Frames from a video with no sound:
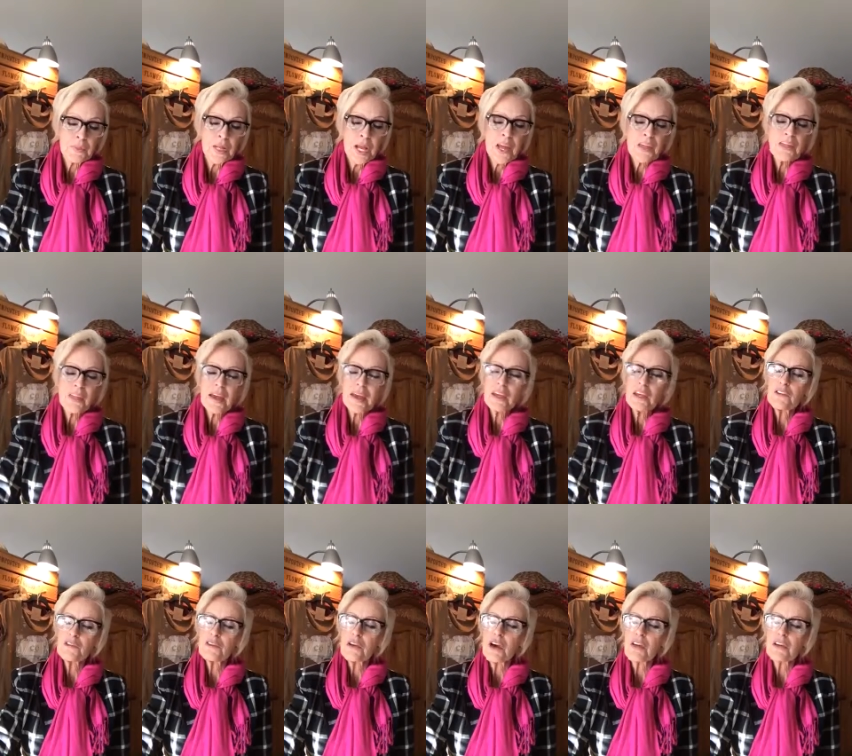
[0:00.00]
I thank
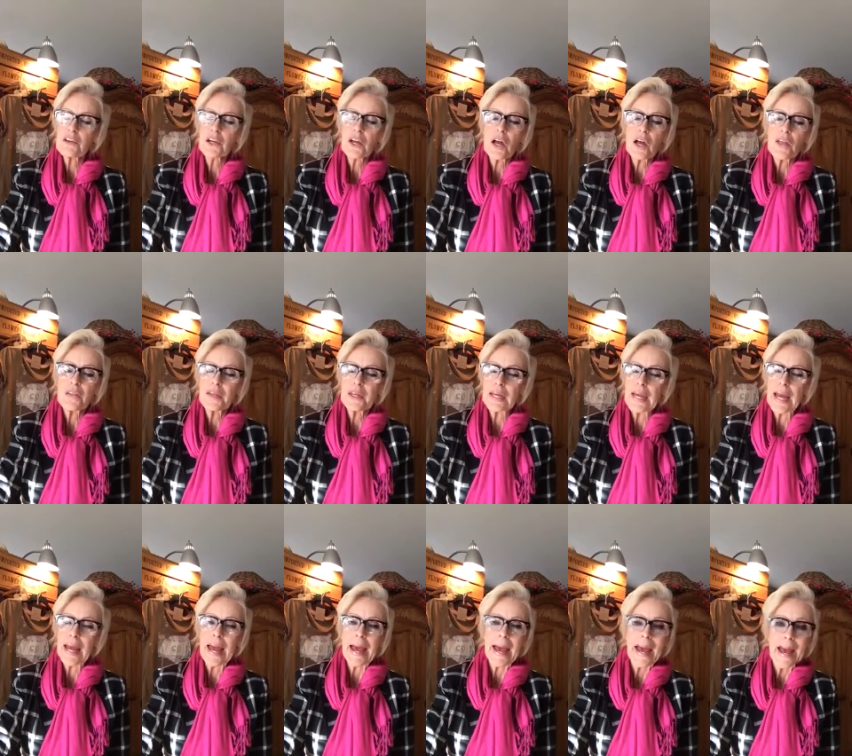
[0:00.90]
you, Father God, that
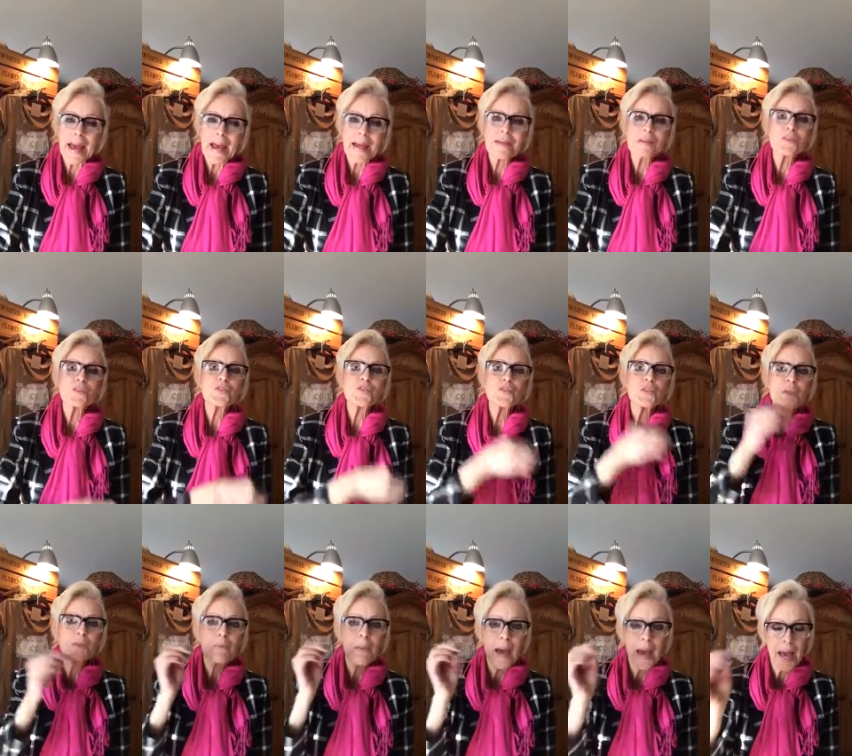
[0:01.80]
it has
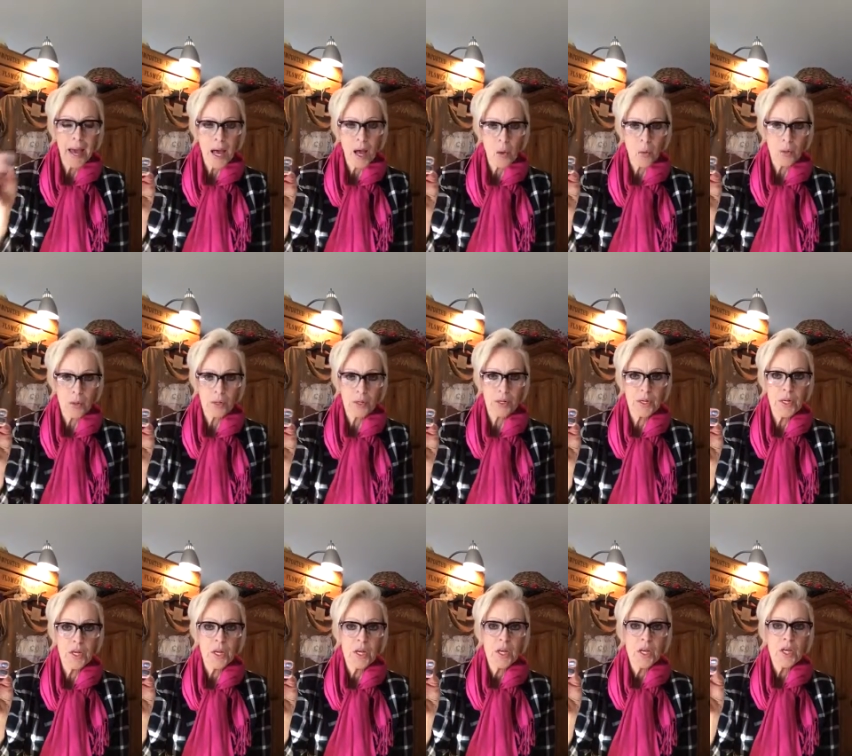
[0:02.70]
the power
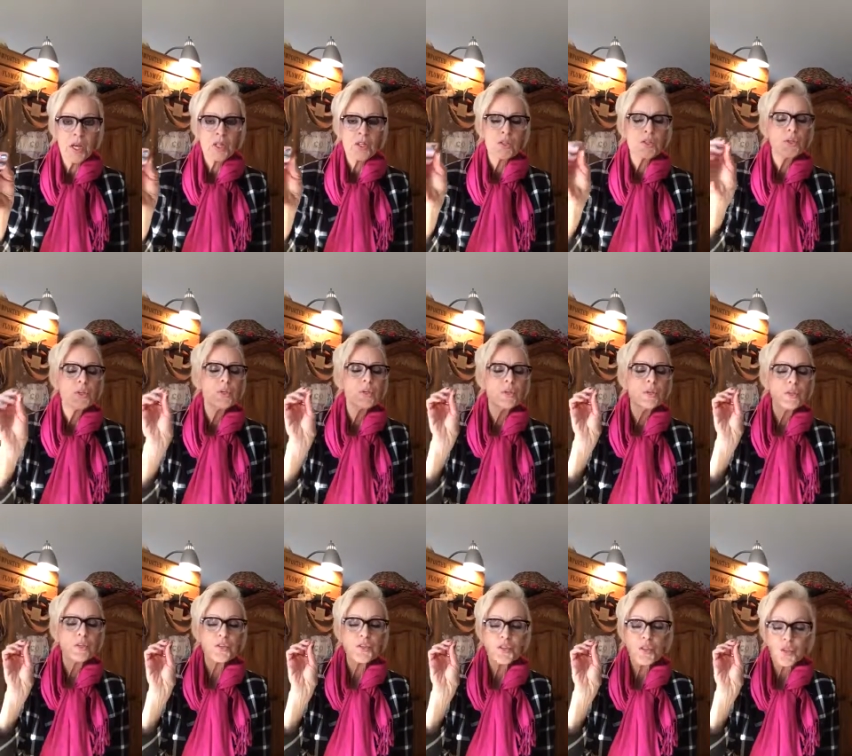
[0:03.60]
to
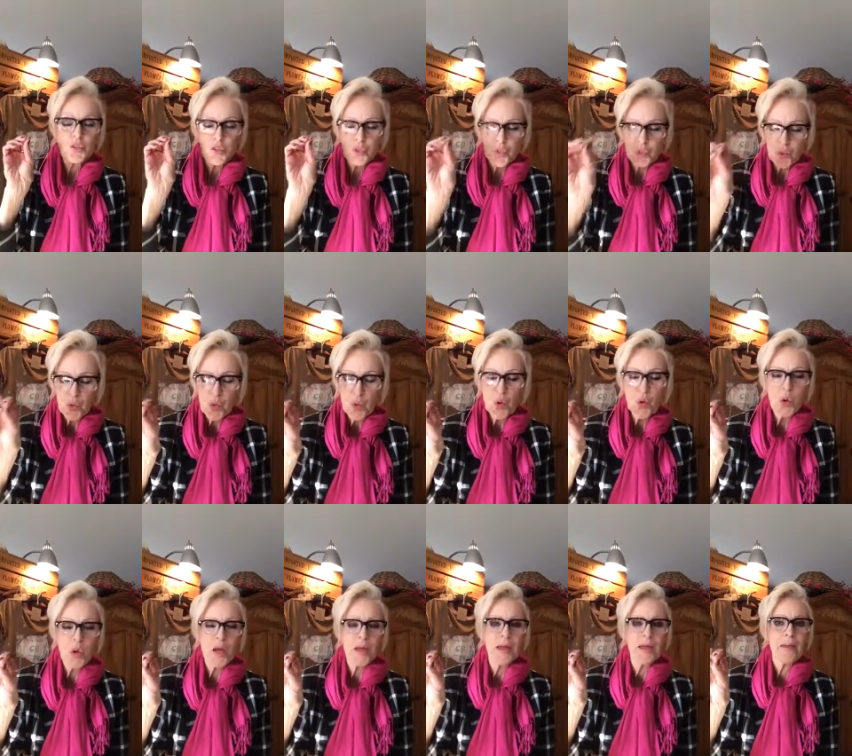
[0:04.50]

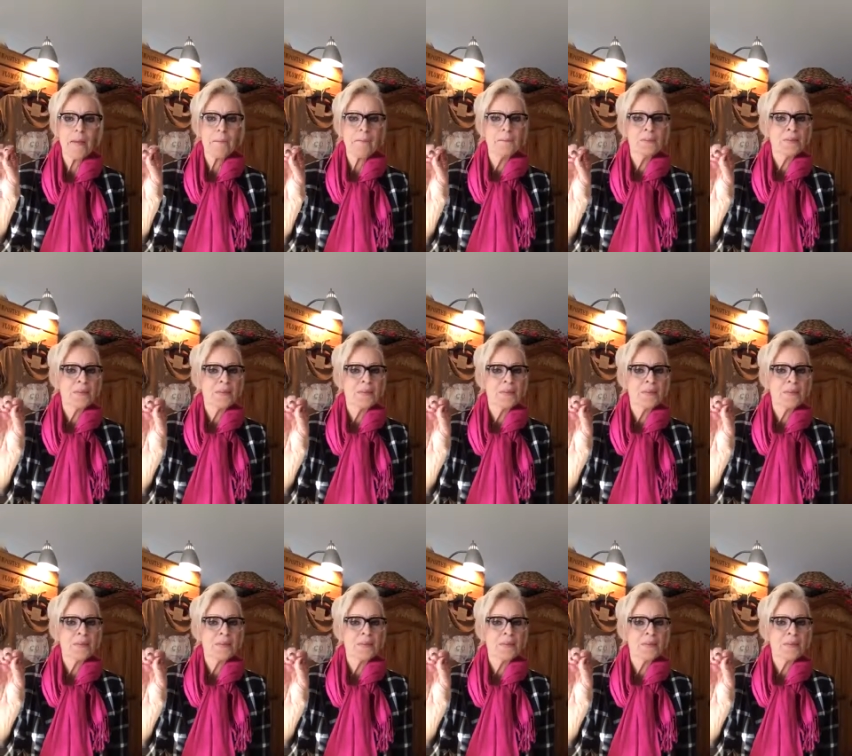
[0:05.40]
destroy